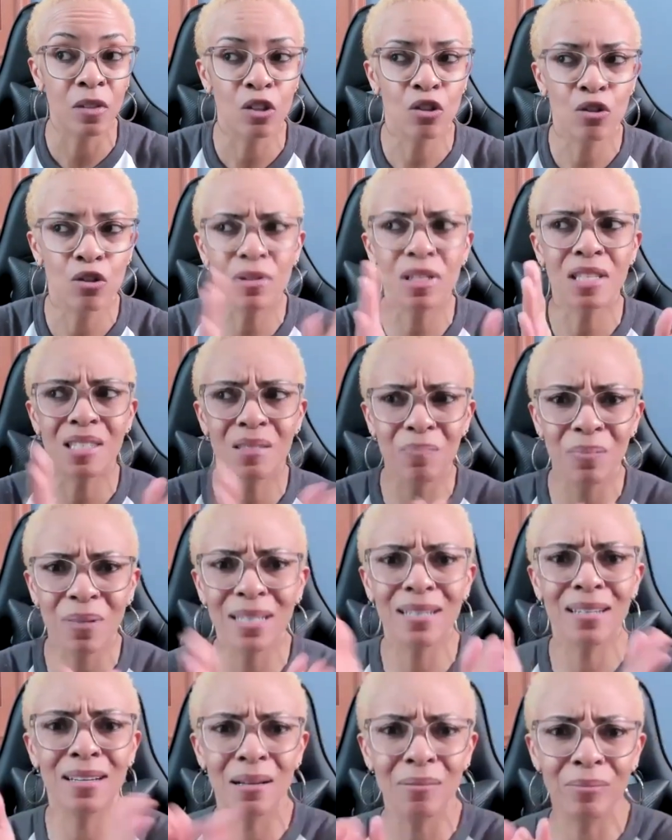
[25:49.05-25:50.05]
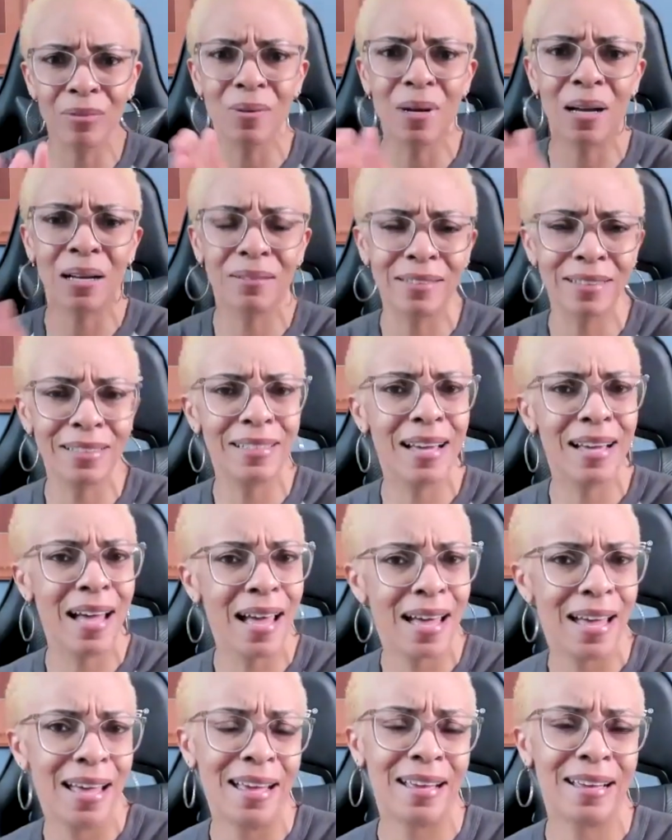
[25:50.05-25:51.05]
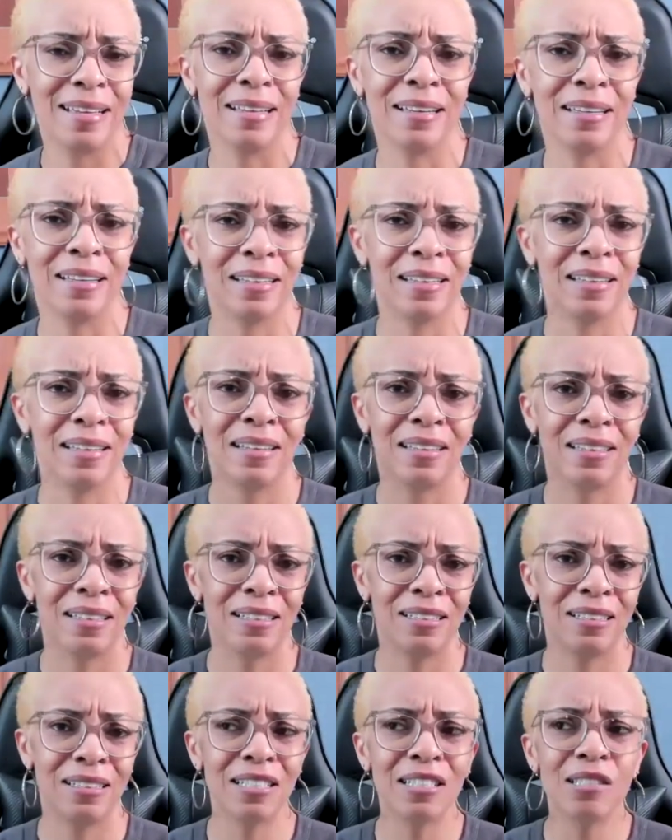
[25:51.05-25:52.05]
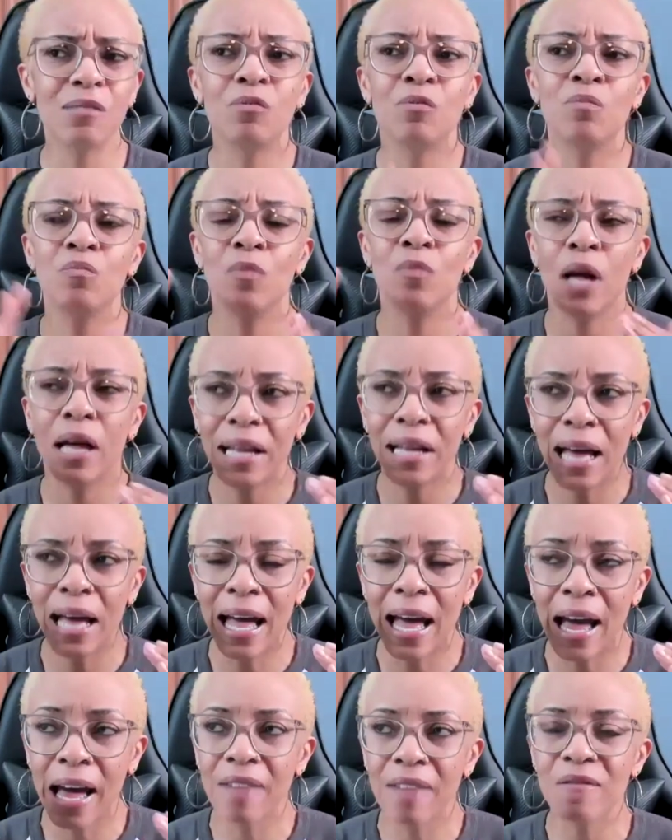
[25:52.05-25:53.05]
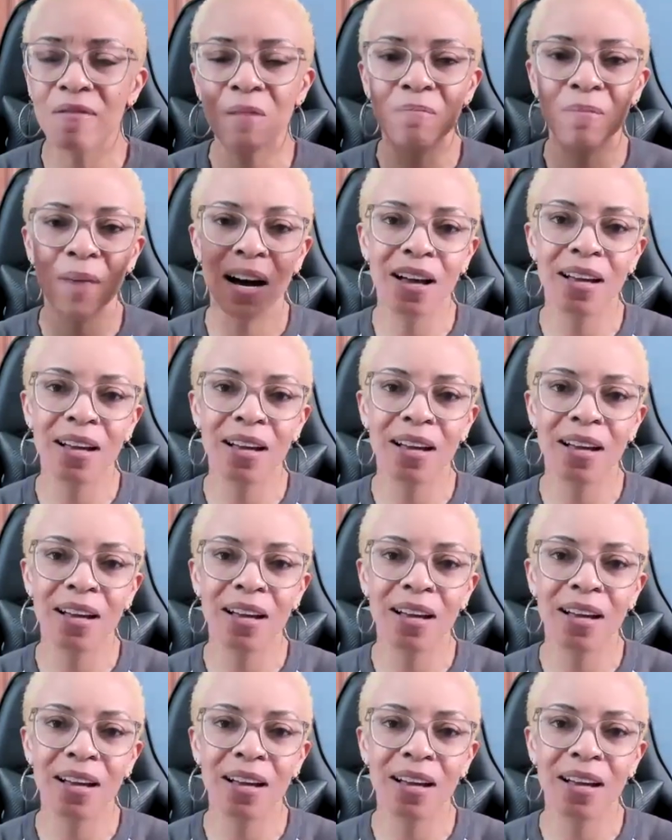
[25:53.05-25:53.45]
You can split it up throughout the day just have the yeah.